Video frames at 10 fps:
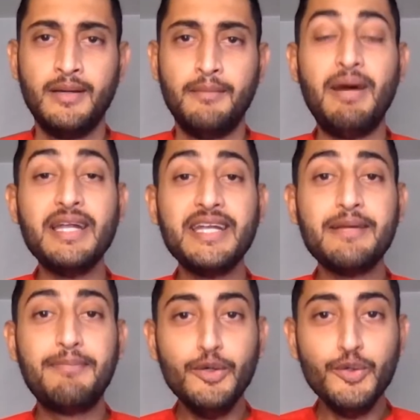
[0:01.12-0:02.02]

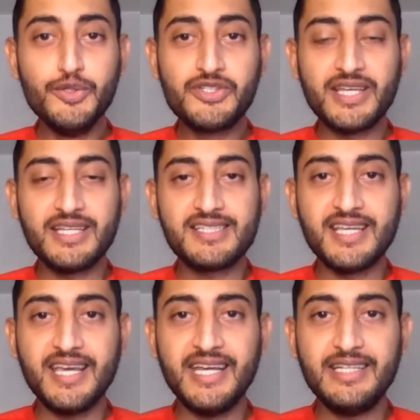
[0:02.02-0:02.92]
Monday Blues, they
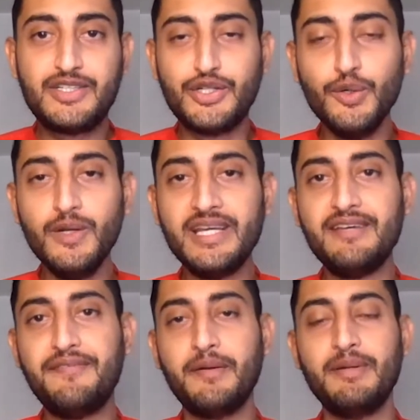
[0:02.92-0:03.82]
say, truly
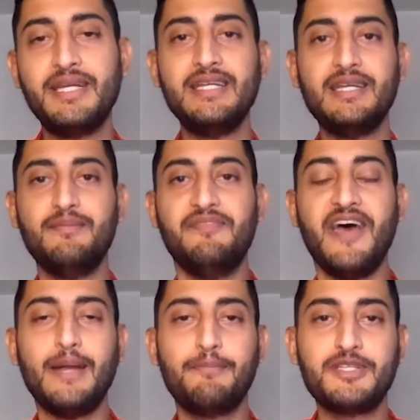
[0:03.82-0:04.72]
from an Indian
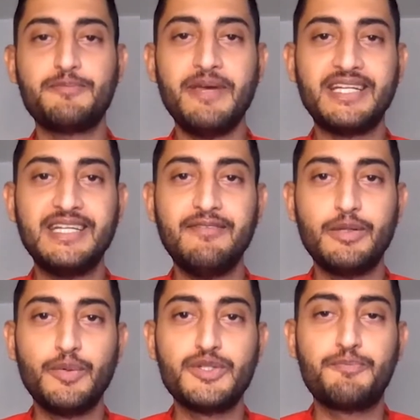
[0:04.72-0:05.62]
fan perspective,
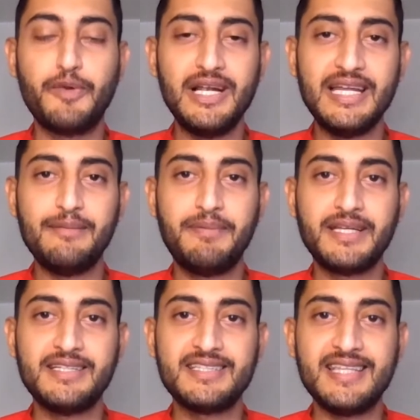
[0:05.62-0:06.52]
it was brilliant
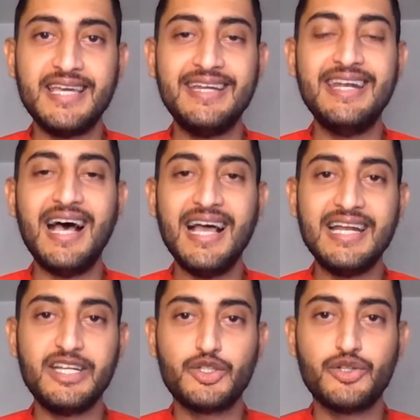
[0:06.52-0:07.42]
because they
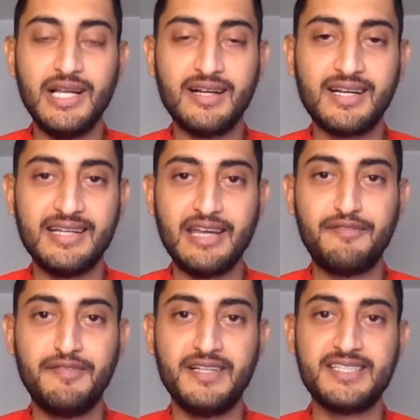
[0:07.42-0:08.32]
annihilated Sri Lanka in
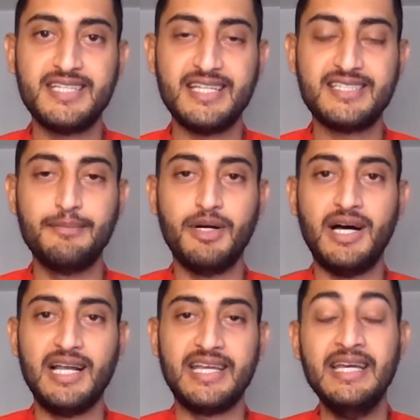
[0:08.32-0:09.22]
that first test in
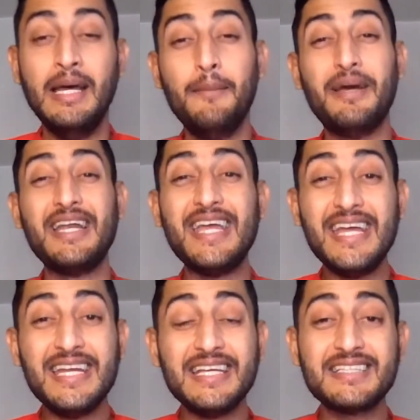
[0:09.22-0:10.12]
Mohali by
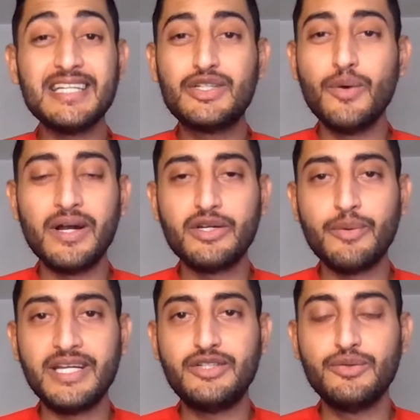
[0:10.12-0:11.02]
innings and
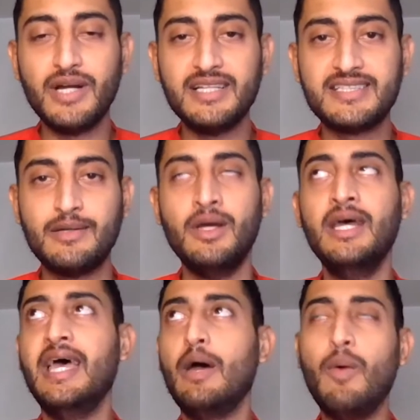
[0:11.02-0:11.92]
222 runs. And
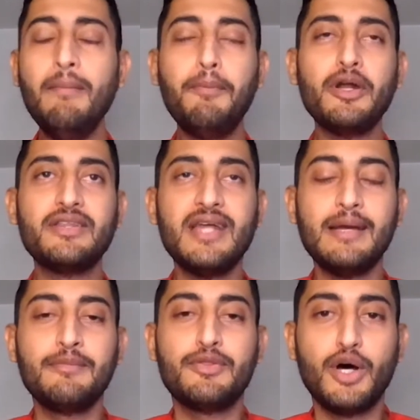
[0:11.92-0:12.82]
at one point in
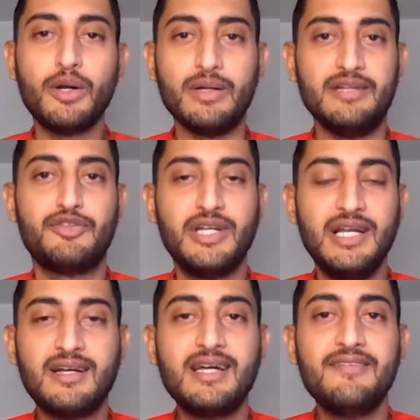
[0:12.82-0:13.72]
time, you thought if Sri
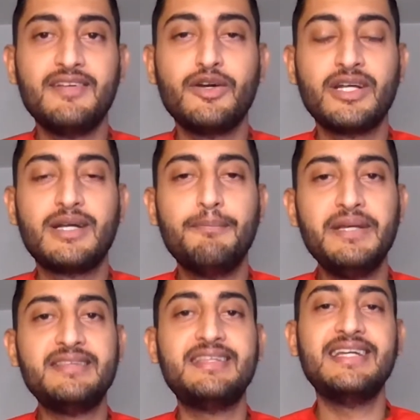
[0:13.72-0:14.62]
Lanka even going to
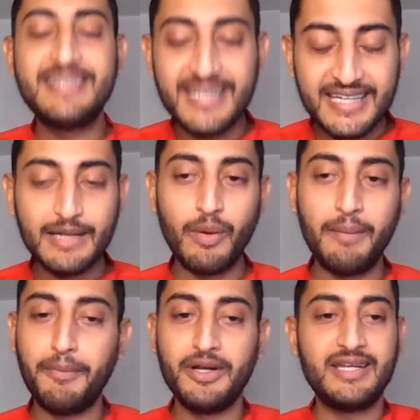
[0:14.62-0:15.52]
compete, they did at one
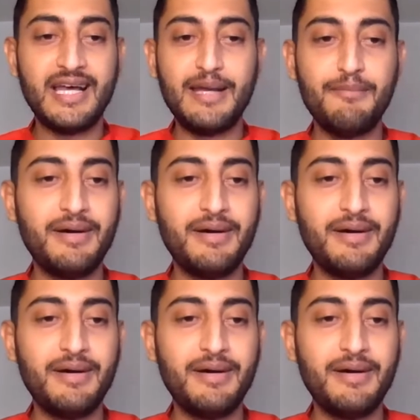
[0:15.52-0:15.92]
point in time.